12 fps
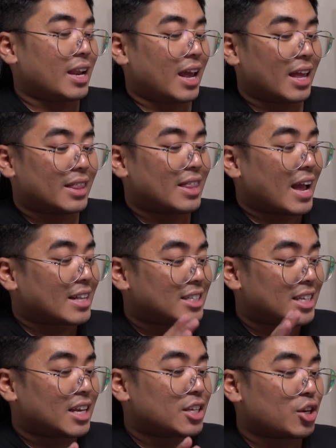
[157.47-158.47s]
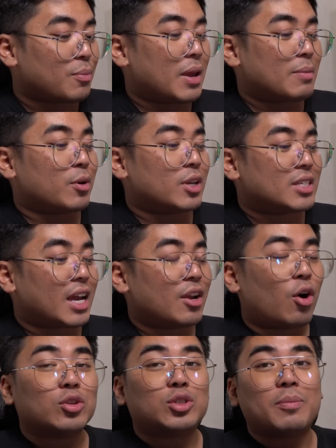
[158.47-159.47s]
and that signature Matebook design
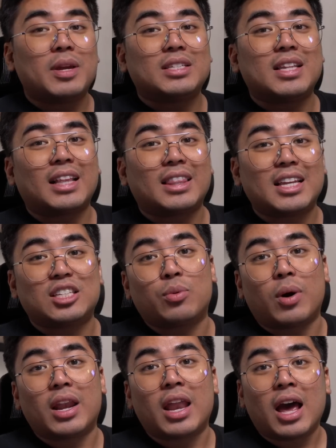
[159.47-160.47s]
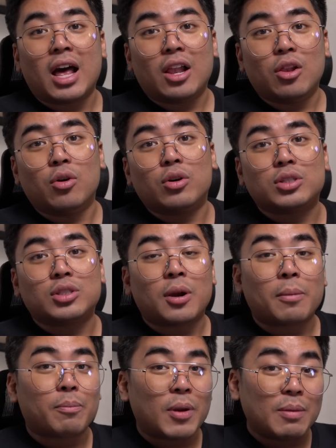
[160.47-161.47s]
also means that this one looks
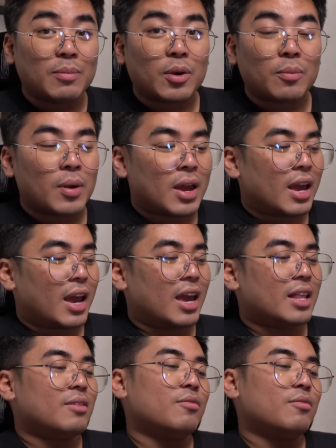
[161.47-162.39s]
premium. And